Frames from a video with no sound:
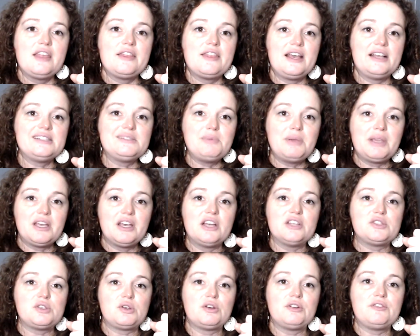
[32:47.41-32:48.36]
That's
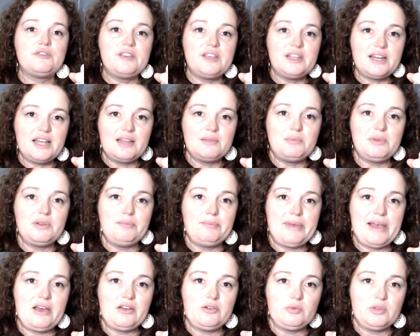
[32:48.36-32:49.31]
because her feet had been
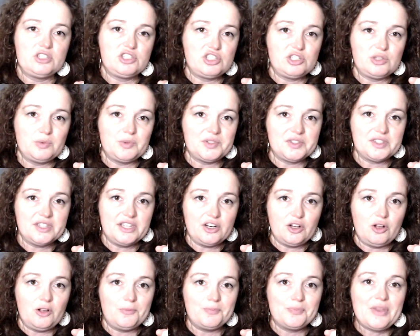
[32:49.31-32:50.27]
bound when she was
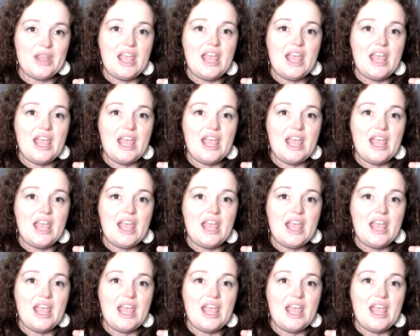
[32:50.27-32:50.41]
little.